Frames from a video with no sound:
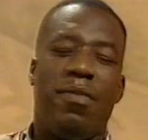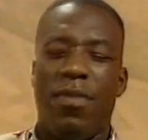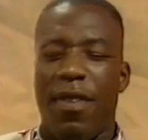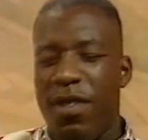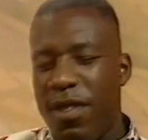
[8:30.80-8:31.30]

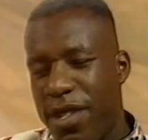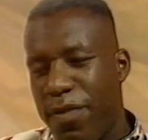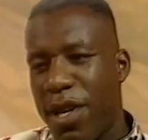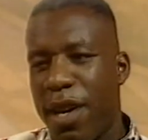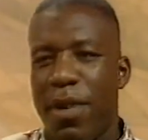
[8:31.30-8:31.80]
I've, I've learned
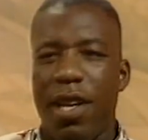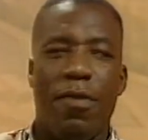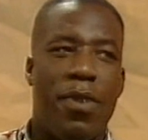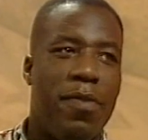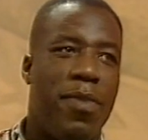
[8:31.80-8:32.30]
to become a
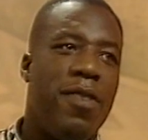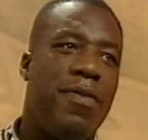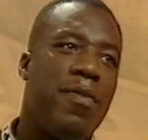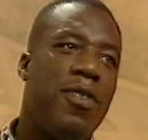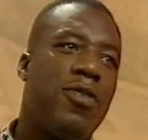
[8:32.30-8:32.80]
little bit of
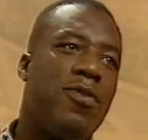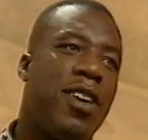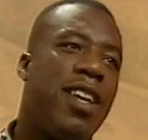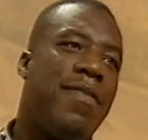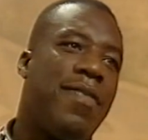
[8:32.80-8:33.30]
both. I'm not
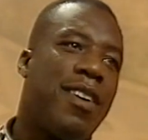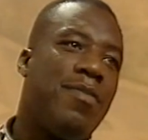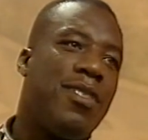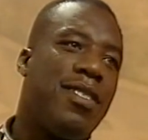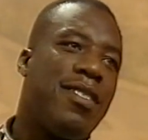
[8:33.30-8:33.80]
good at anything.
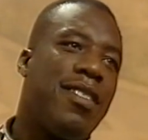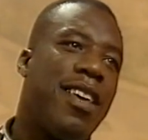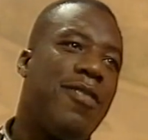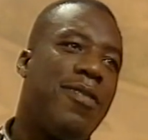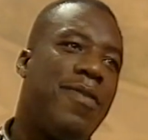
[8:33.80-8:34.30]
I'm just
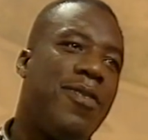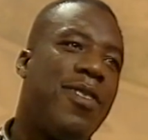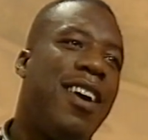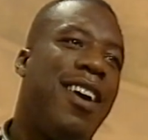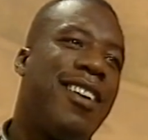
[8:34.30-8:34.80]
there on the
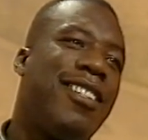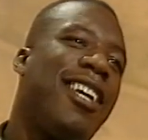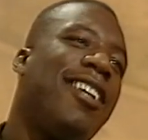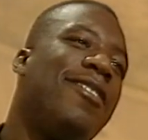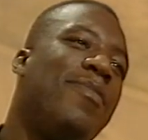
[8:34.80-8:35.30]
field. I can
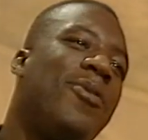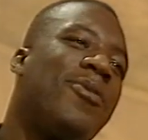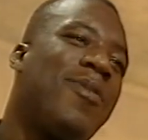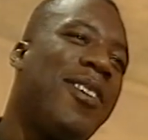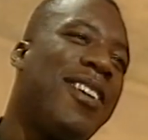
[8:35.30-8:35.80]
chase the
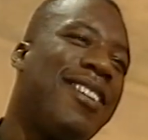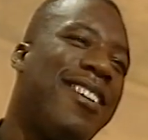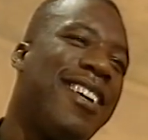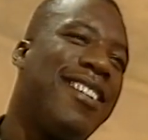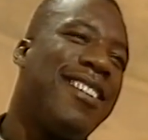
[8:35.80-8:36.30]
balls well. That's
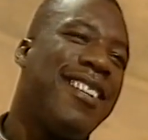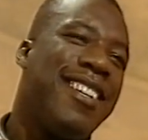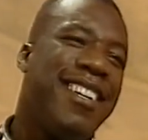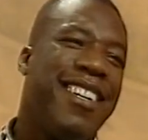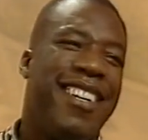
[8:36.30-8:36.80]
what I
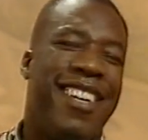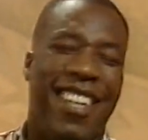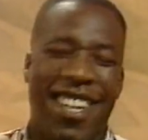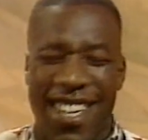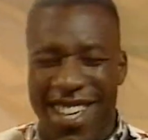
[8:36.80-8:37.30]

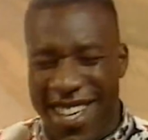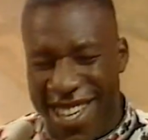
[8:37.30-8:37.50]
do.